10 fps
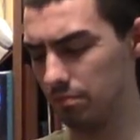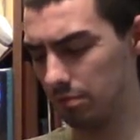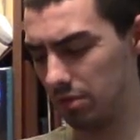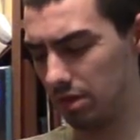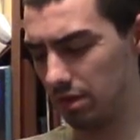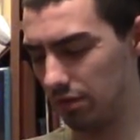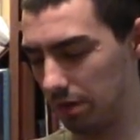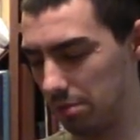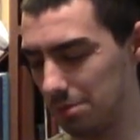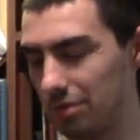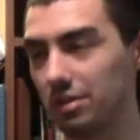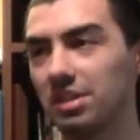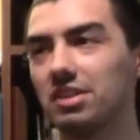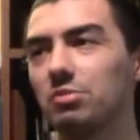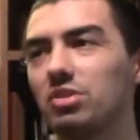me see if I remember
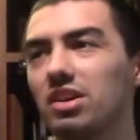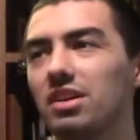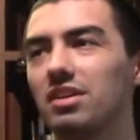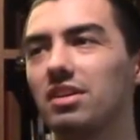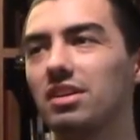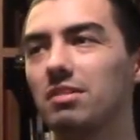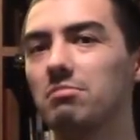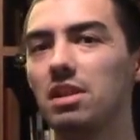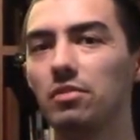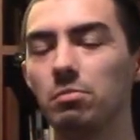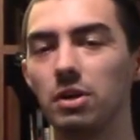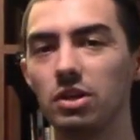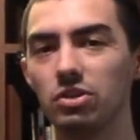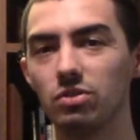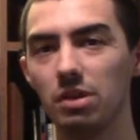correctly, it was a medieval
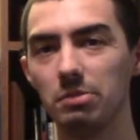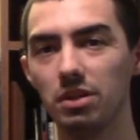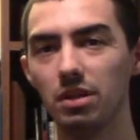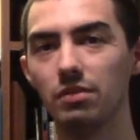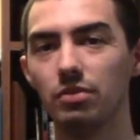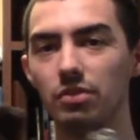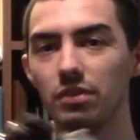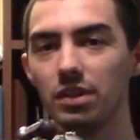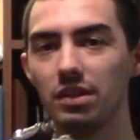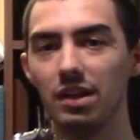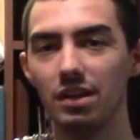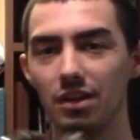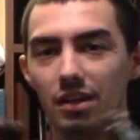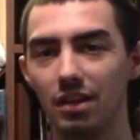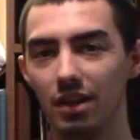marshal, I believe, or something like that.
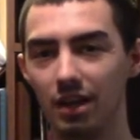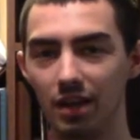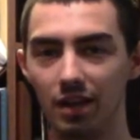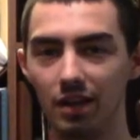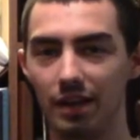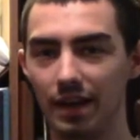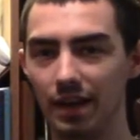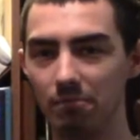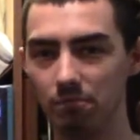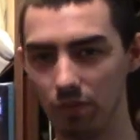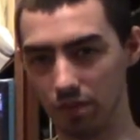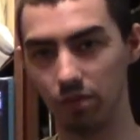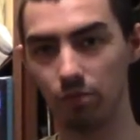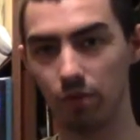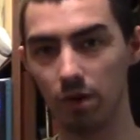And this
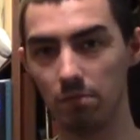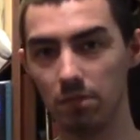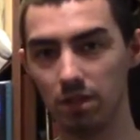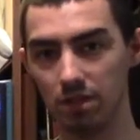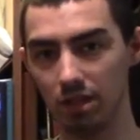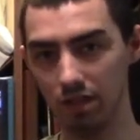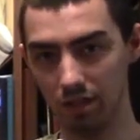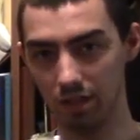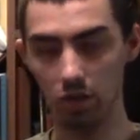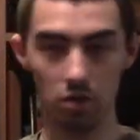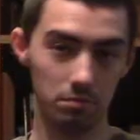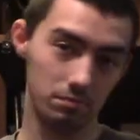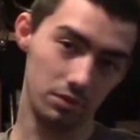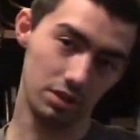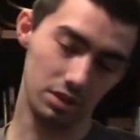is from Medieval
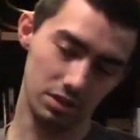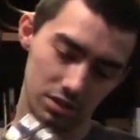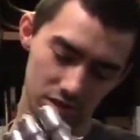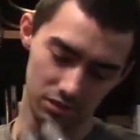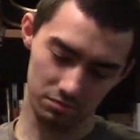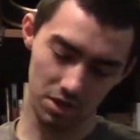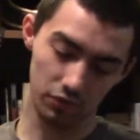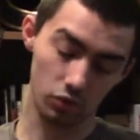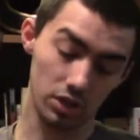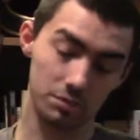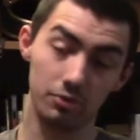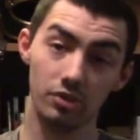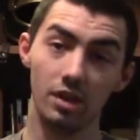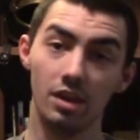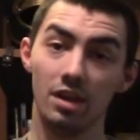
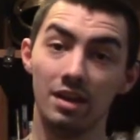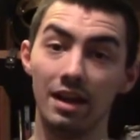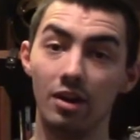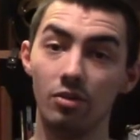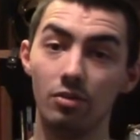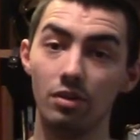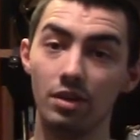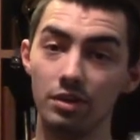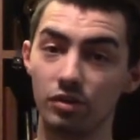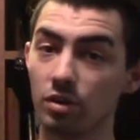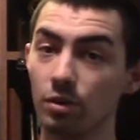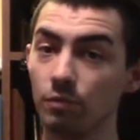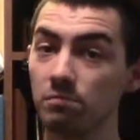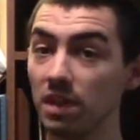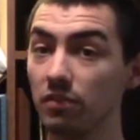Collectibles. Now, in
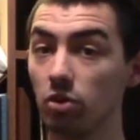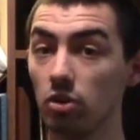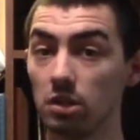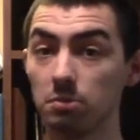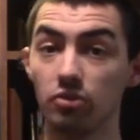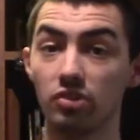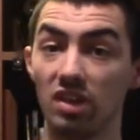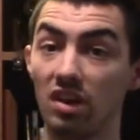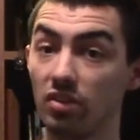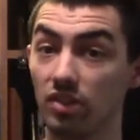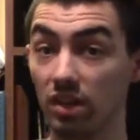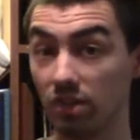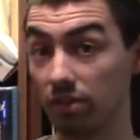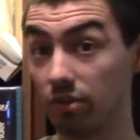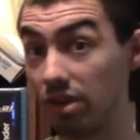truth, Medieval Collectibles sells these
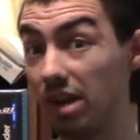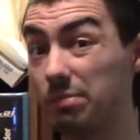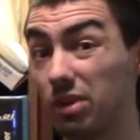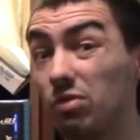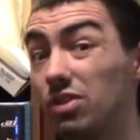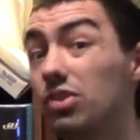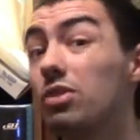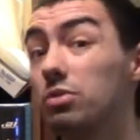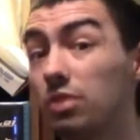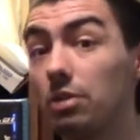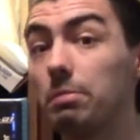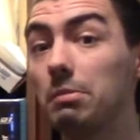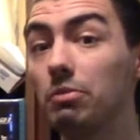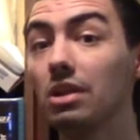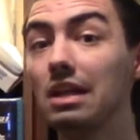on their site, but as well so do other
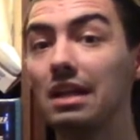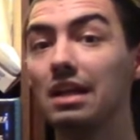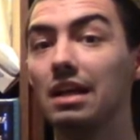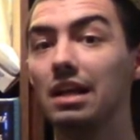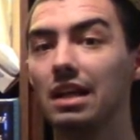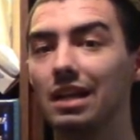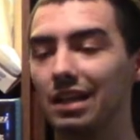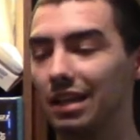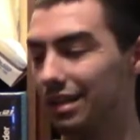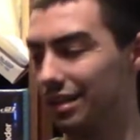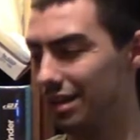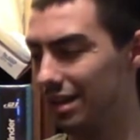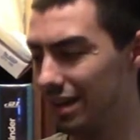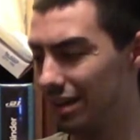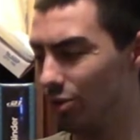people.
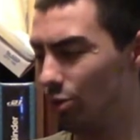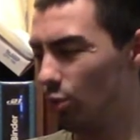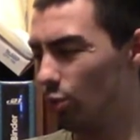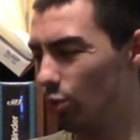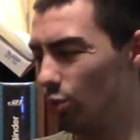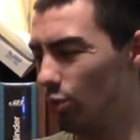Now,